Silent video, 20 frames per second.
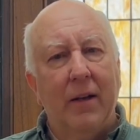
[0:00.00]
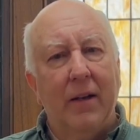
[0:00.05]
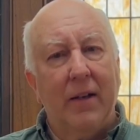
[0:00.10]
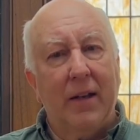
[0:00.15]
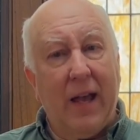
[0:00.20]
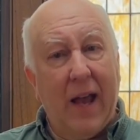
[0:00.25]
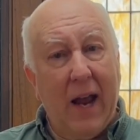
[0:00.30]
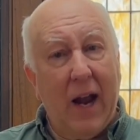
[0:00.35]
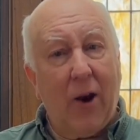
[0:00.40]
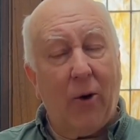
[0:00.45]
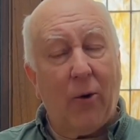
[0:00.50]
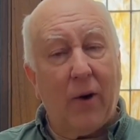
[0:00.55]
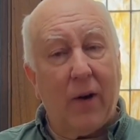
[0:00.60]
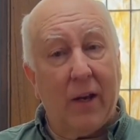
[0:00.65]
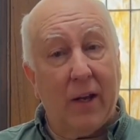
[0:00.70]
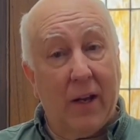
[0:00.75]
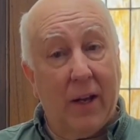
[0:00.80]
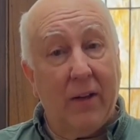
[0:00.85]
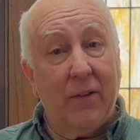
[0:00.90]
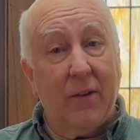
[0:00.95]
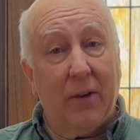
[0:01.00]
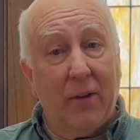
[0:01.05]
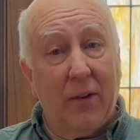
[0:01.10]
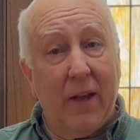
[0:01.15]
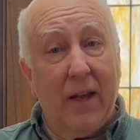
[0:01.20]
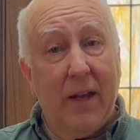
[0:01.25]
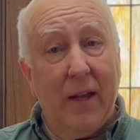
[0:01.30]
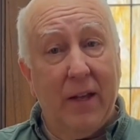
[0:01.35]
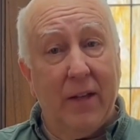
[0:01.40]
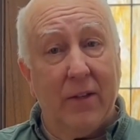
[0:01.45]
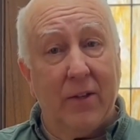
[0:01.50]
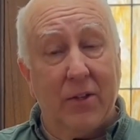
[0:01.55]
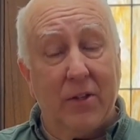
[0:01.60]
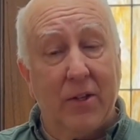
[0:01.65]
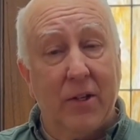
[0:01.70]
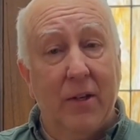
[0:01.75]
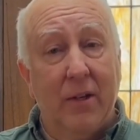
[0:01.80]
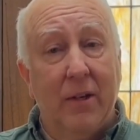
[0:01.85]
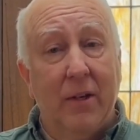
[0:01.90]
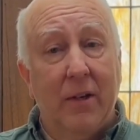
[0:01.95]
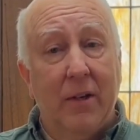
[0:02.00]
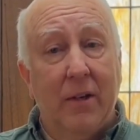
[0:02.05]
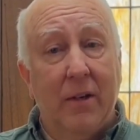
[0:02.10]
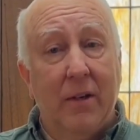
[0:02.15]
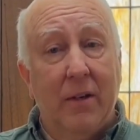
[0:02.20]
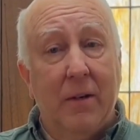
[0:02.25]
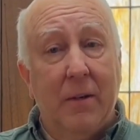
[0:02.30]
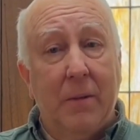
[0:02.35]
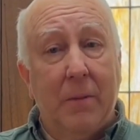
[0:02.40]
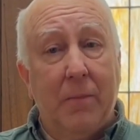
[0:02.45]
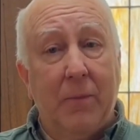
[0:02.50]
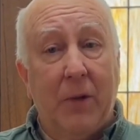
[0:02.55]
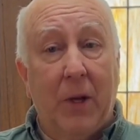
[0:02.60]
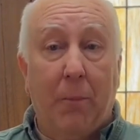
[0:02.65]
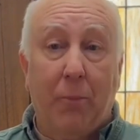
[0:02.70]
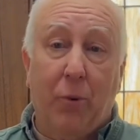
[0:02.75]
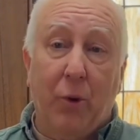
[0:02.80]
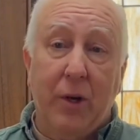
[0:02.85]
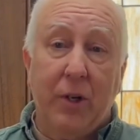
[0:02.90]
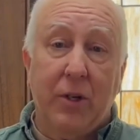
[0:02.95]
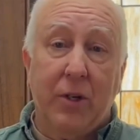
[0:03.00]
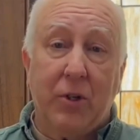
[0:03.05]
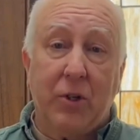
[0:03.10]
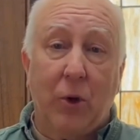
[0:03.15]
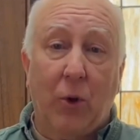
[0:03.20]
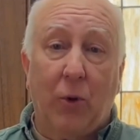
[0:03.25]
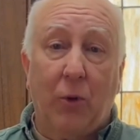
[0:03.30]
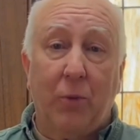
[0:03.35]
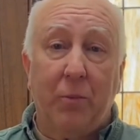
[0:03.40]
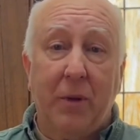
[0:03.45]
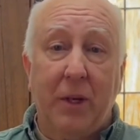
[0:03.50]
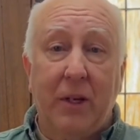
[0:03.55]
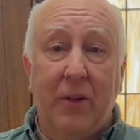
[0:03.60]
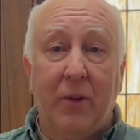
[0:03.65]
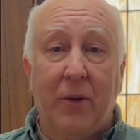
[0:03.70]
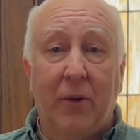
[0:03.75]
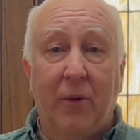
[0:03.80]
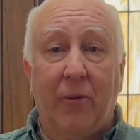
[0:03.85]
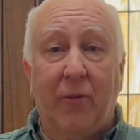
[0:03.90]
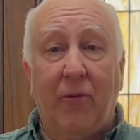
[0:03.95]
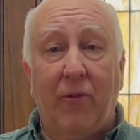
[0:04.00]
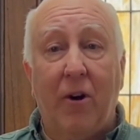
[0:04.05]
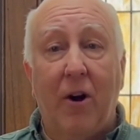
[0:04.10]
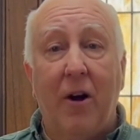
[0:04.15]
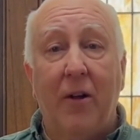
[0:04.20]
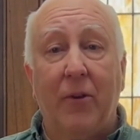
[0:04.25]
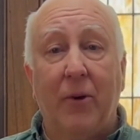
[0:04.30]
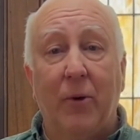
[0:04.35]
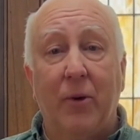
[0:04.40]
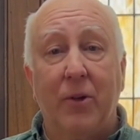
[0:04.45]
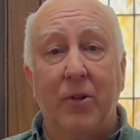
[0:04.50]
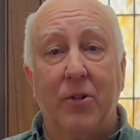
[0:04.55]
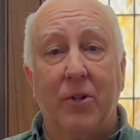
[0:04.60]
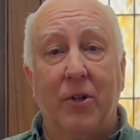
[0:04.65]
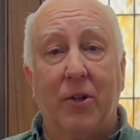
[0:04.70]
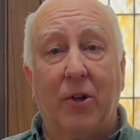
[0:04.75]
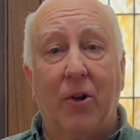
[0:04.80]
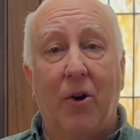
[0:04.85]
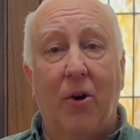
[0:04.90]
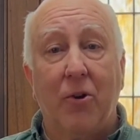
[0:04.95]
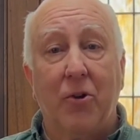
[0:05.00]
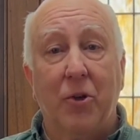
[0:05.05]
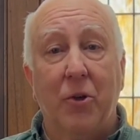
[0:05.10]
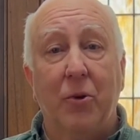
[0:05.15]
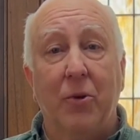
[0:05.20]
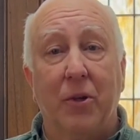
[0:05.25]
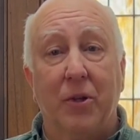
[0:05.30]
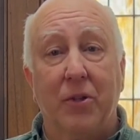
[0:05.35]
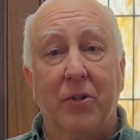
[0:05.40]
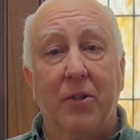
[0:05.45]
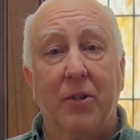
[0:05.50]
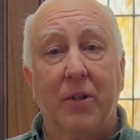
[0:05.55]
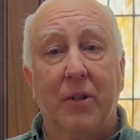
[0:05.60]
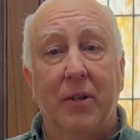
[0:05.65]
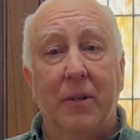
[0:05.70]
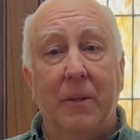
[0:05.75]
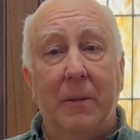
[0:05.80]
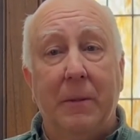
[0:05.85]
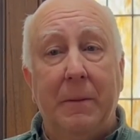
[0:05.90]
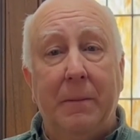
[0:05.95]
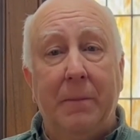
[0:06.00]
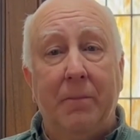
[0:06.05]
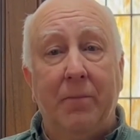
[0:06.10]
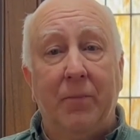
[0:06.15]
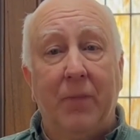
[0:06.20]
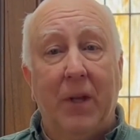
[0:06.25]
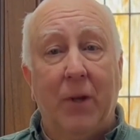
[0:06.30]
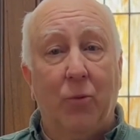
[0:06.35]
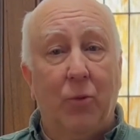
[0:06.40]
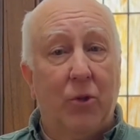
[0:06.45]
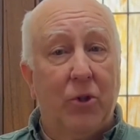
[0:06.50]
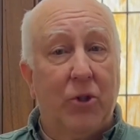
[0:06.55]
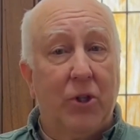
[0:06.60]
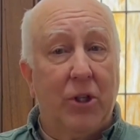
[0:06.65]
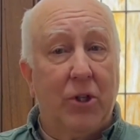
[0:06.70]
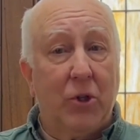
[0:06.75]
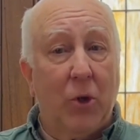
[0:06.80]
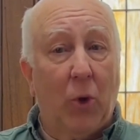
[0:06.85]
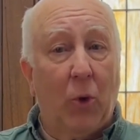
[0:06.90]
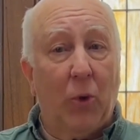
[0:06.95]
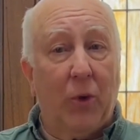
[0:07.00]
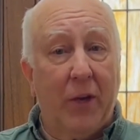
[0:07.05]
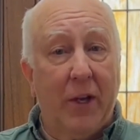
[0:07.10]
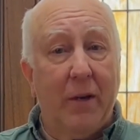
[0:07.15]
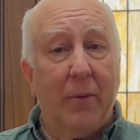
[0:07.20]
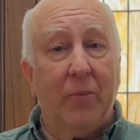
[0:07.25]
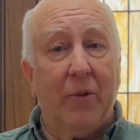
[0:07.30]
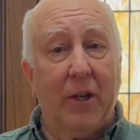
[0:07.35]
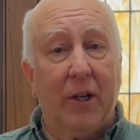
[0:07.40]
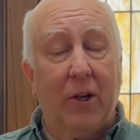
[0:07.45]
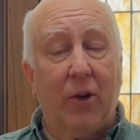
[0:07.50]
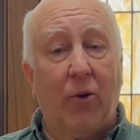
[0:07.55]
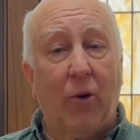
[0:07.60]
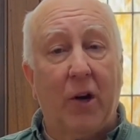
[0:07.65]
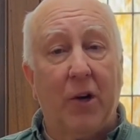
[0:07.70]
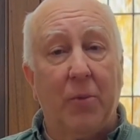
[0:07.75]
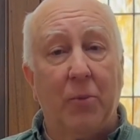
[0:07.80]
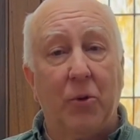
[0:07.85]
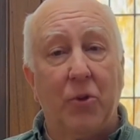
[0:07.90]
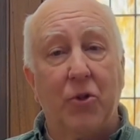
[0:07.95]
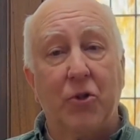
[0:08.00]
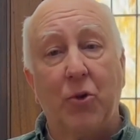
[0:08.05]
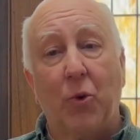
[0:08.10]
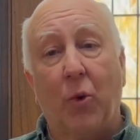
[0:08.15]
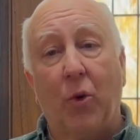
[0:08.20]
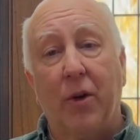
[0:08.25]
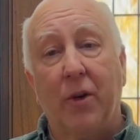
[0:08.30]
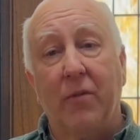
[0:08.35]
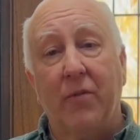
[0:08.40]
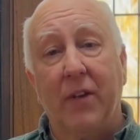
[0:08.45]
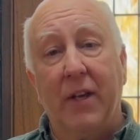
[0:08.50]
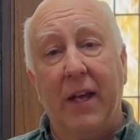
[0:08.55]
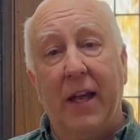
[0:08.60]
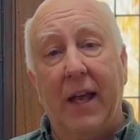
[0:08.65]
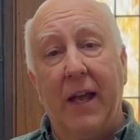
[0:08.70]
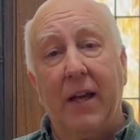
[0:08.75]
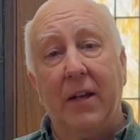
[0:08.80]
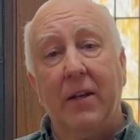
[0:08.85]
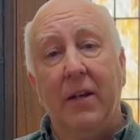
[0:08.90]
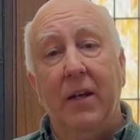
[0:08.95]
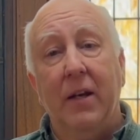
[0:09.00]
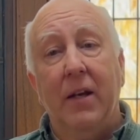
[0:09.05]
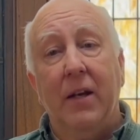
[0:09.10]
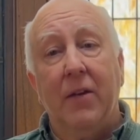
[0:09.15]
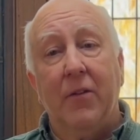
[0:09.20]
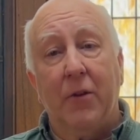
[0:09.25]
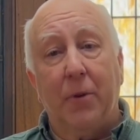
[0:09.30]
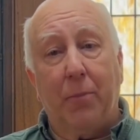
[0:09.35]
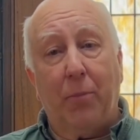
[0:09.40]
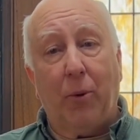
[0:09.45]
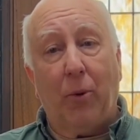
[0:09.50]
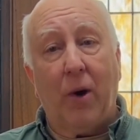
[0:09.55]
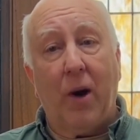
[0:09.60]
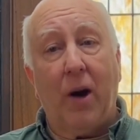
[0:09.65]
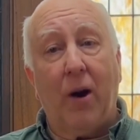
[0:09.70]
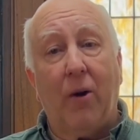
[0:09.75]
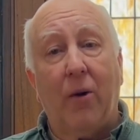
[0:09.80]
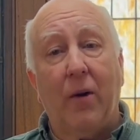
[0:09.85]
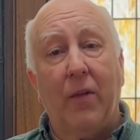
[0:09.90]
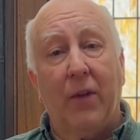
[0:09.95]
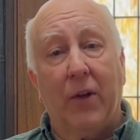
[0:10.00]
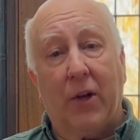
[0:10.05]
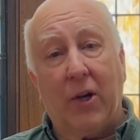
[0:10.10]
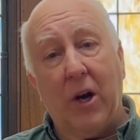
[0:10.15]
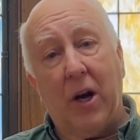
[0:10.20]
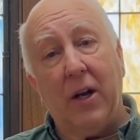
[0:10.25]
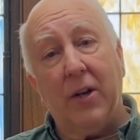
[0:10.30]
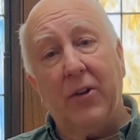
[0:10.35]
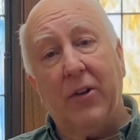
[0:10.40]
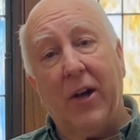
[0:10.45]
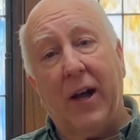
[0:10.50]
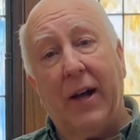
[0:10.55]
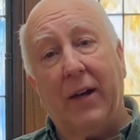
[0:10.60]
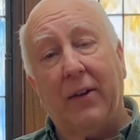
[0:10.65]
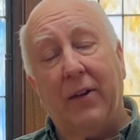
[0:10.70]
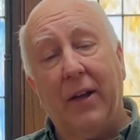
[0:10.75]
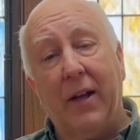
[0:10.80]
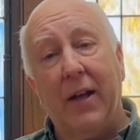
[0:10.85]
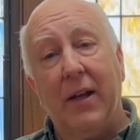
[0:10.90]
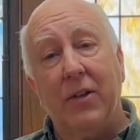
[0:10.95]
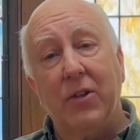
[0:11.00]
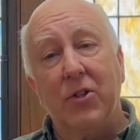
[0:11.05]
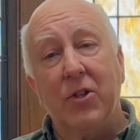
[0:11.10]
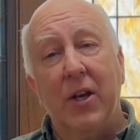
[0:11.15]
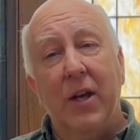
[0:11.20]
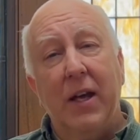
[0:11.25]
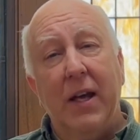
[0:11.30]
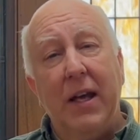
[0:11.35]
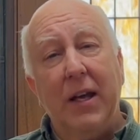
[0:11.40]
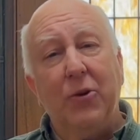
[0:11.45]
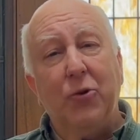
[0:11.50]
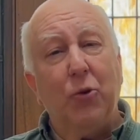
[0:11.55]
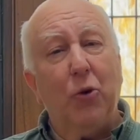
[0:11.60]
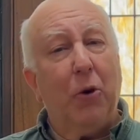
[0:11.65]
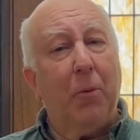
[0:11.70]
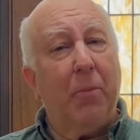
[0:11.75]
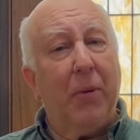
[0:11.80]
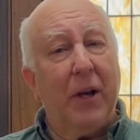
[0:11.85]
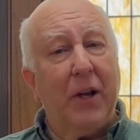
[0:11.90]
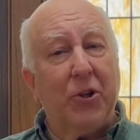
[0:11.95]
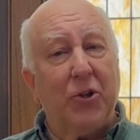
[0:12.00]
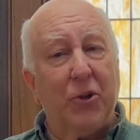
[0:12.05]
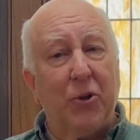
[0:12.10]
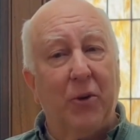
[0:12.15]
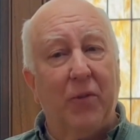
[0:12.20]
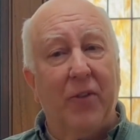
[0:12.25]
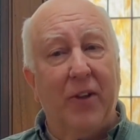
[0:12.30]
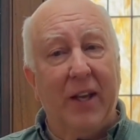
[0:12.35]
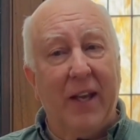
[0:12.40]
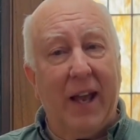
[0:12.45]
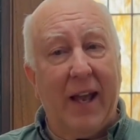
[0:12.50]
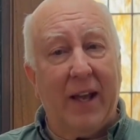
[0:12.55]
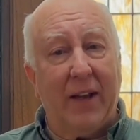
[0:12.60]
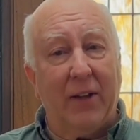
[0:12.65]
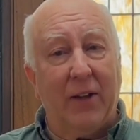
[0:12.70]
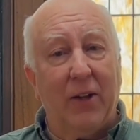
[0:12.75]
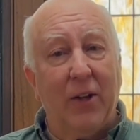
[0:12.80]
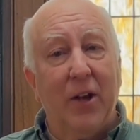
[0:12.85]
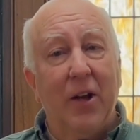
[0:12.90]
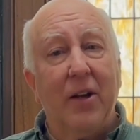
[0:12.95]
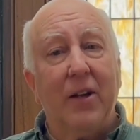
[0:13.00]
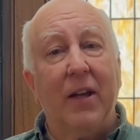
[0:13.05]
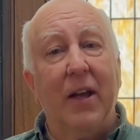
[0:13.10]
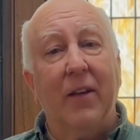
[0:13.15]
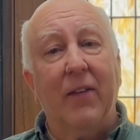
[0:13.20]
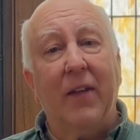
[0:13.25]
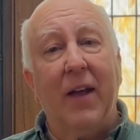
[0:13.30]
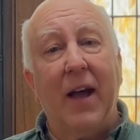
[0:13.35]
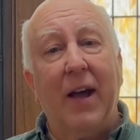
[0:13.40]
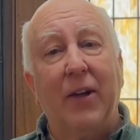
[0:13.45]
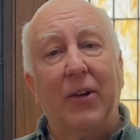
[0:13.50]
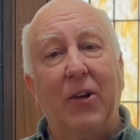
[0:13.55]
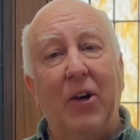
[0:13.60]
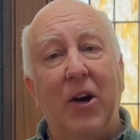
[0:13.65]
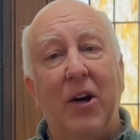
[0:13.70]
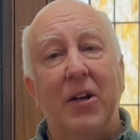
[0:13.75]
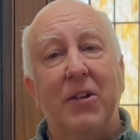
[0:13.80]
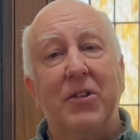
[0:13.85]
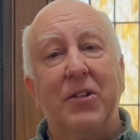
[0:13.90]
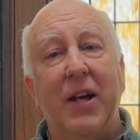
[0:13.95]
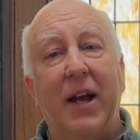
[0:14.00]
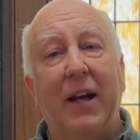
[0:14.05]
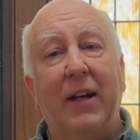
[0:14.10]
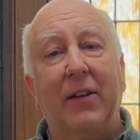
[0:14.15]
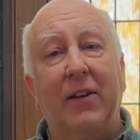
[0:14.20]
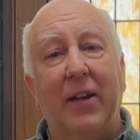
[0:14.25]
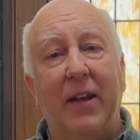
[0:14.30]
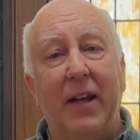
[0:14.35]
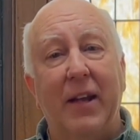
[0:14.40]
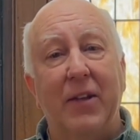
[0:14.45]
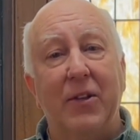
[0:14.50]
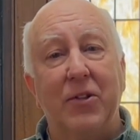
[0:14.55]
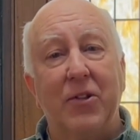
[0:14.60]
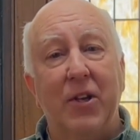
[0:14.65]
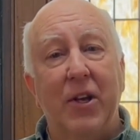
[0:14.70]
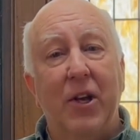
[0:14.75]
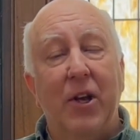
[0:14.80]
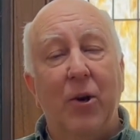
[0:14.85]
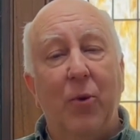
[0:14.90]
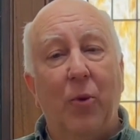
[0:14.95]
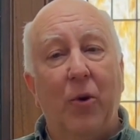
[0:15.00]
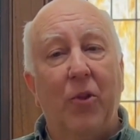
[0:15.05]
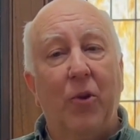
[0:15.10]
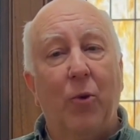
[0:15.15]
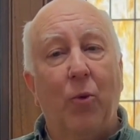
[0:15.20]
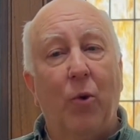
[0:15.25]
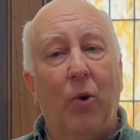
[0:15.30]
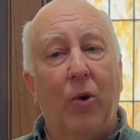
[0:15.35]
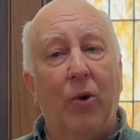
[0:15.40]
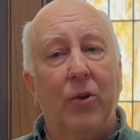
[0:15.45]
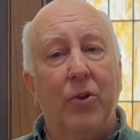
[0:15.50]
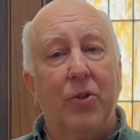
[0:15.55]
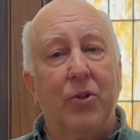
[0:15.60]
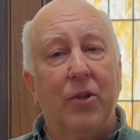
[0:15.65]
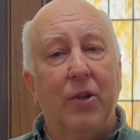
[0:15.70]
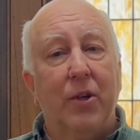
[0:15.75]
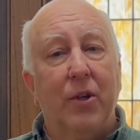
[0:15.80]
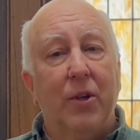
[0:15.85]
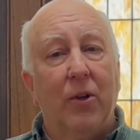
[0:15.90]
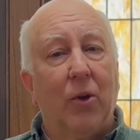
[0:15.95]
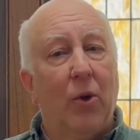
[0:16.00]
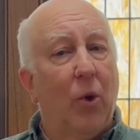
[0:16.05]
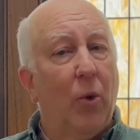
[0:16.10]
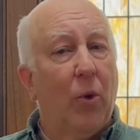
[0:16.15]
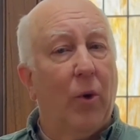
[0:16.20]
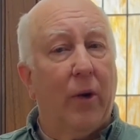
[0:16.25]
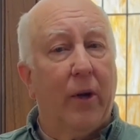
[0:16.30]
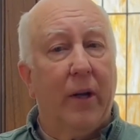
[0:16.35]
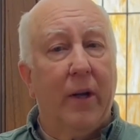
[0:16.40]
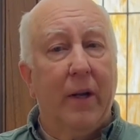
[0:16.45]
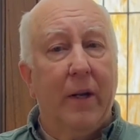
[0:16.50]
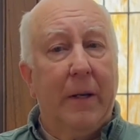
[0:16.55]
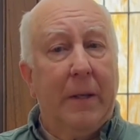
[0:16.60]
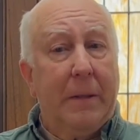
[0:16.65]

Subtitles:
carrying the lens. Now, Brenda told me that her father is a cartoonist, and when she told him the incredible story of the ant, the prayer, and the contact lens, he drew a picture of the ant lugging that contact lens with the words, "Lord,